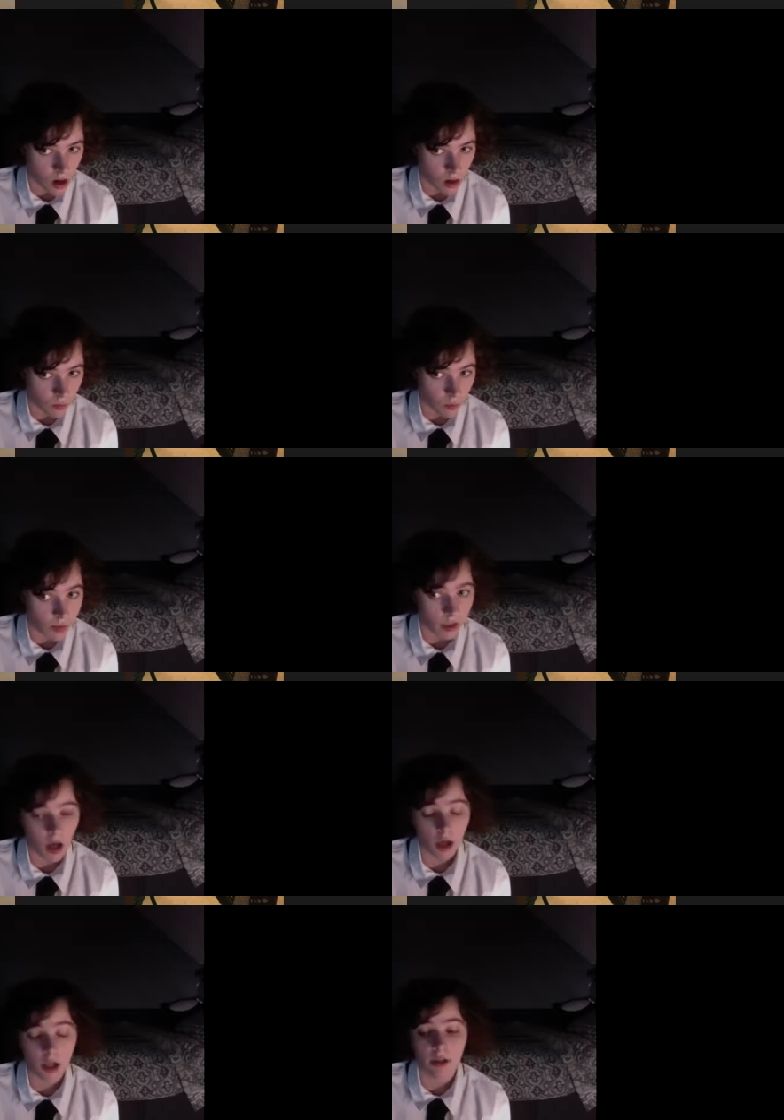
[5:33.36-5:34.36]
women
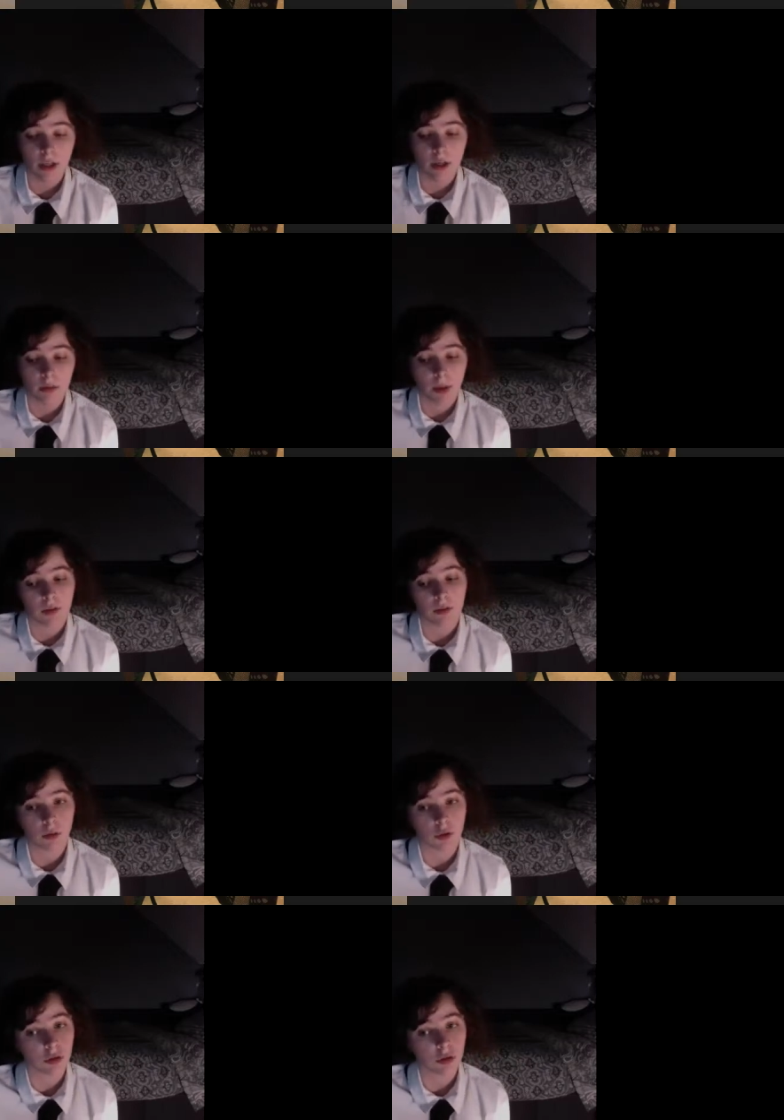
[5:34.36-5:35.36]
inoculated by the
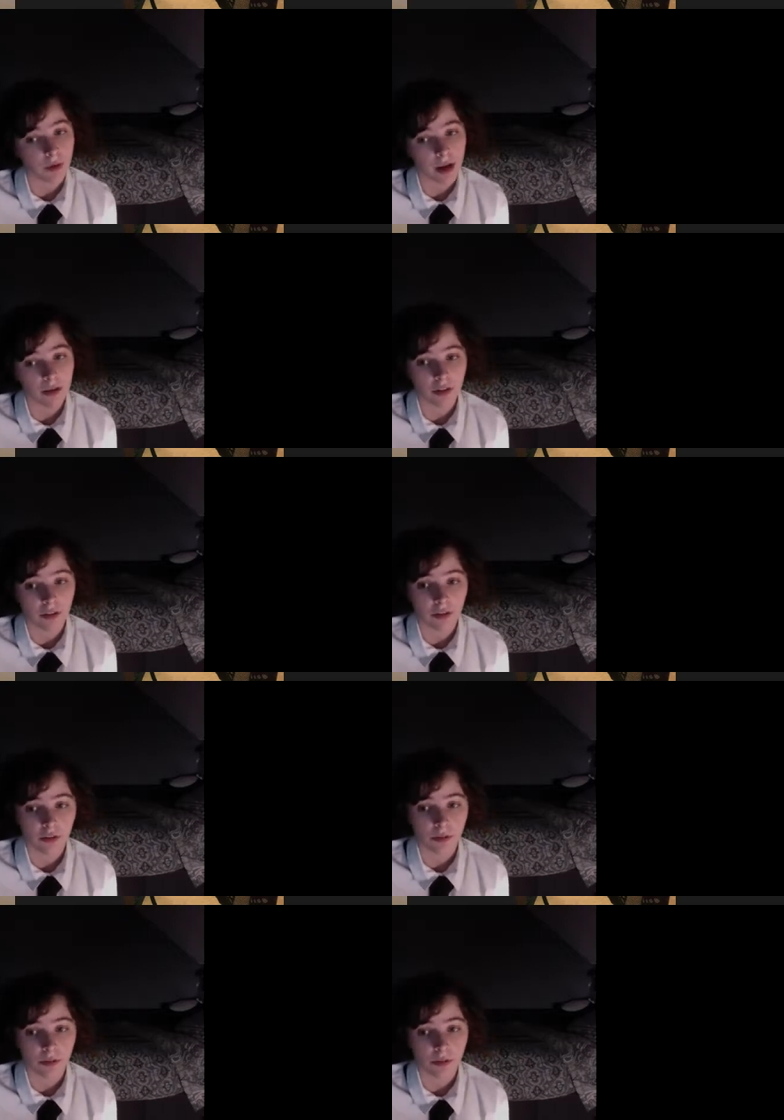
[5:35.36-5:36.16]
socialist virus.